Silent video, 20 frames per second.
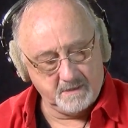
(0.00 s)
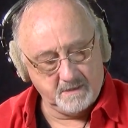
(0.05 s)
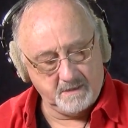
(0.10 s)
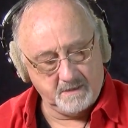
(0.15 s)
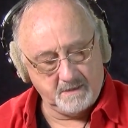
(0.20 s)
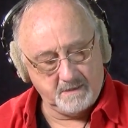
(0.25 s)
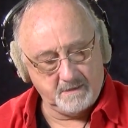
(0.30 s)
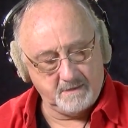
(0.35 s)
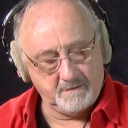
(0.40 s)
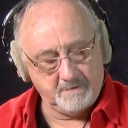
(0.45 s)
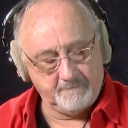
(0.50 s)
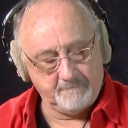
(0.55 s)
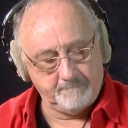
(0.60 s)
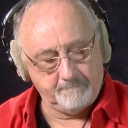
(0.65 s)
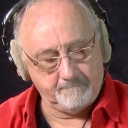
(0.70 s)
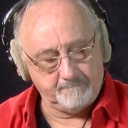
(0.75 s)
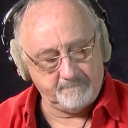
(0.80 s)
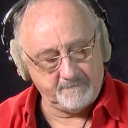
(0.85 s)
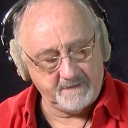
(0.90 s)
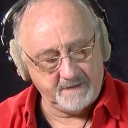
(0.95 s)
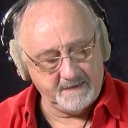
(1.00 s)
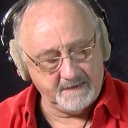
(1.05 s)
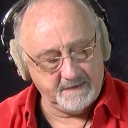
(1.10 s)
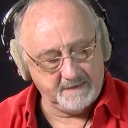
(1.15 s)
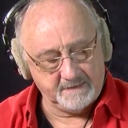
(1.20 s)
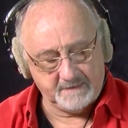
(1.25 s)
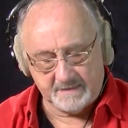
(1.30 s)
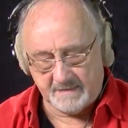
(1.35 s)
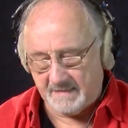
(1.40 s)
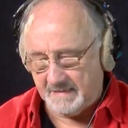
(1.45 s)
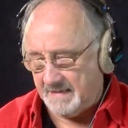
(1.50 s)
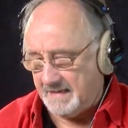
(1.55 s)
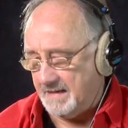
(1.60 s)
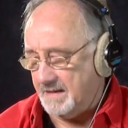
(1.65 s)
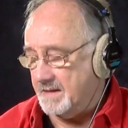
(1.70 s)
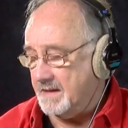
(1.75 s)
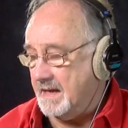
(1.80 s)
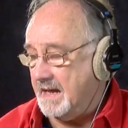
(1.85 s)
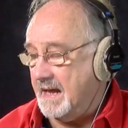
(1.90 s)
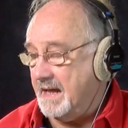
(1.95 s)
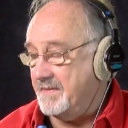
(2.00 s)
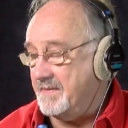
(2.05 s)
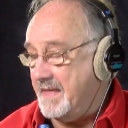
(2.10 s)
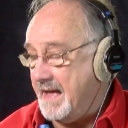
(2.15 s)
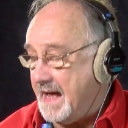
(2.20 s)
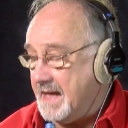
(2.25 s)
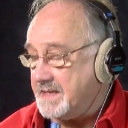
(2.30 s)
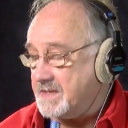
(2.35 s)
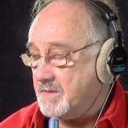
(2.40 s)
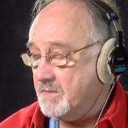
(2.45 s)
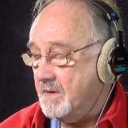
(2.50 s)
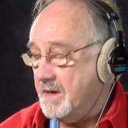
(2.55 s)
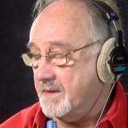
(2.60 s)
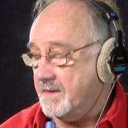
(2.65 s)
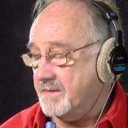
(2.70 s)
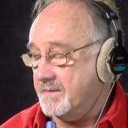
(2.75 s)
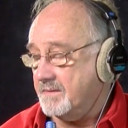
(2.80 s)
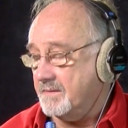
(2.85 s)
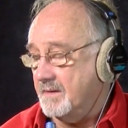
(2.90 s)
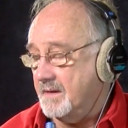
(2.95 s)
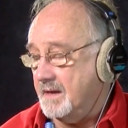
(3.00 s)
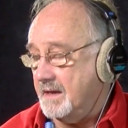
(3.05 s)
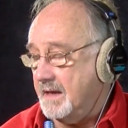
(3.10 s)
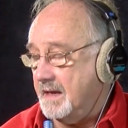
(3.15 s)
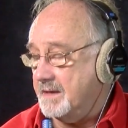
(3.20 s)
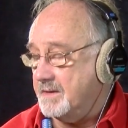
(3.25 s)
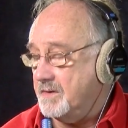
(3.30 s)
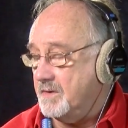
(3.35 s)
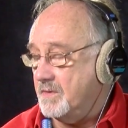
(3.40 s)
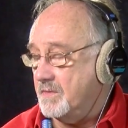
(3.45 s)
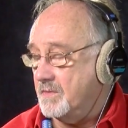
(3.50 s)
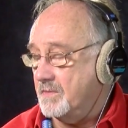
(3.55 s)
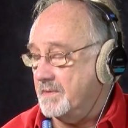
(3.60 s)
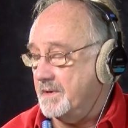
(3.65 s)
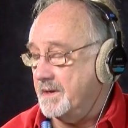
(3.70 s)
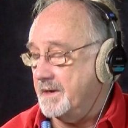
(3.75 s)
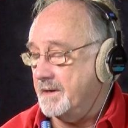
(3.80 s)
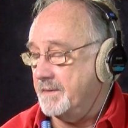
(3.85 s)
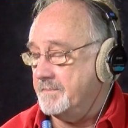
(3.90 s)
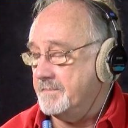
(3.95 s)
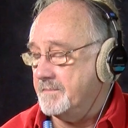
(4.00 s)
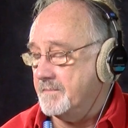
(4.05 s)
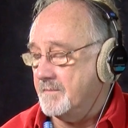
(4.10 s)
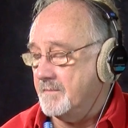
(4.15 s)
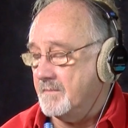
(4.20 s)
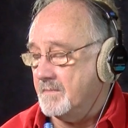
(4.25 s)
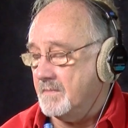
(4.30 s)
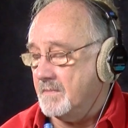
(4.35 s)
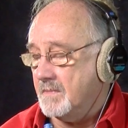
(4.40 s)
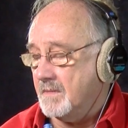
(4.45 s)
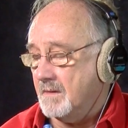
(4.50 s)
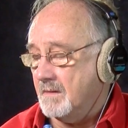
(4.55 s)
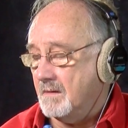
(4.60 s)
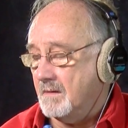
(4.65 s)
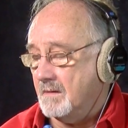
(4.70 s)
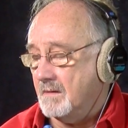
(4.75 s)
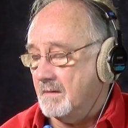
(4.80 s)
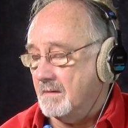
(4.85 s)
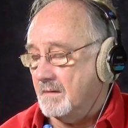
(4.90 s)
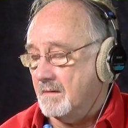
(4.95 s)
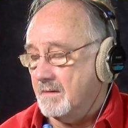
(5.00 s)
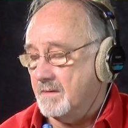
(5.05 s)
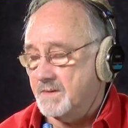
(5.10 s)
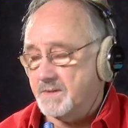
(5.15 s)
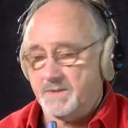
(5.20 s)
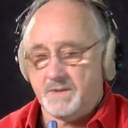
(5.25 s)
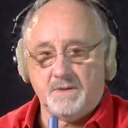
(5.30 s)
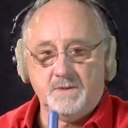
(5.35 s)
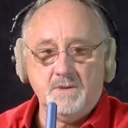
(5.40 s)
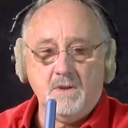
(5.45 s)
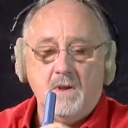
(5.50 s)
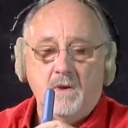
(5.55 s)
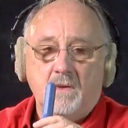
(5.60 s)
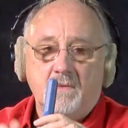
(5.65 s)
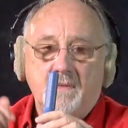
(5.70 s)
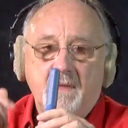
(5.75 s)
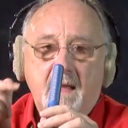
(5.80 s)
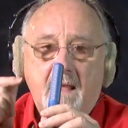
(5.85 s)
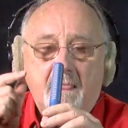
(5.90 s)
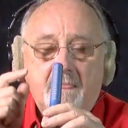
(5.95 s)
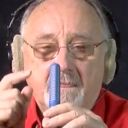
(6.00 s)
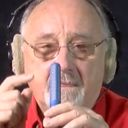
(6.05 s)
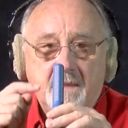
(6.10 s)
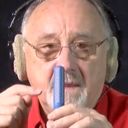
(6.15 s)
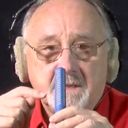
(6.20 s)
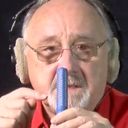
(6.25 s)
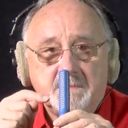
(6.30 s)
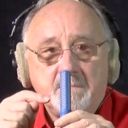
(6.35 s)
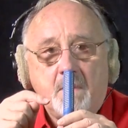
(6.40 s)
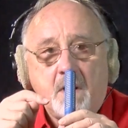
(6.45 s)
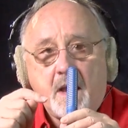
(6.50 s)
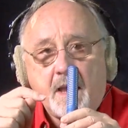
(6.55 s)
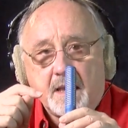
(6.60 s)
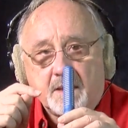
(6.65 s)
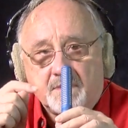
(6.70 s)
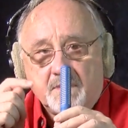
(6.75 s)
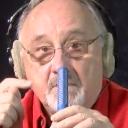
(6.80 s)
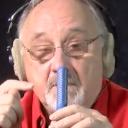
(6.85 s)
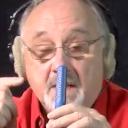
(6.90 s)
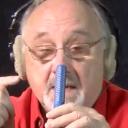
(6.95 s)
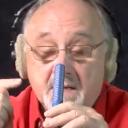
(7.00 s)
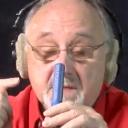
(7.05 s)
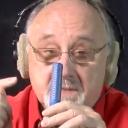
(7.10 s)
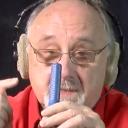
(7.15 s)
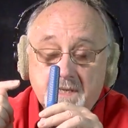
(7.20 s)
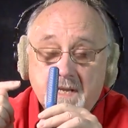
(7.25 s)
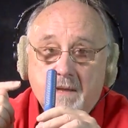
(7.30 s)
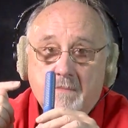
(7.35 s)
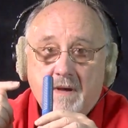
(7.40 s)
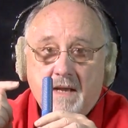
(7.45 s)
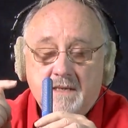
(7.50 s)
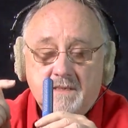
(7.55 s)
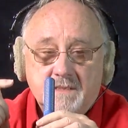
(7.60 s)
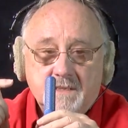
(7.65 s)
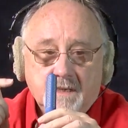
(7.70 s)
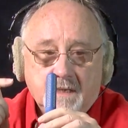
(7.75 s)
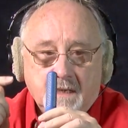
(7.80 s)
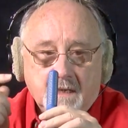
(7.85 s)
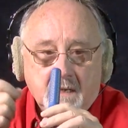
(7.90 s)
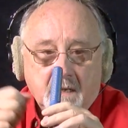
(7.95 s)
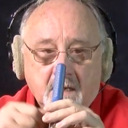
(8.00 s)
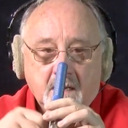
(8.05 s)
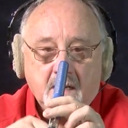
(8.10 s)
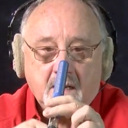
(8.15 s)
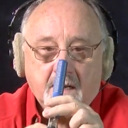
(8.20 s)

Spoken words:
And that's with, and you should know that this mic, the miniCMIT,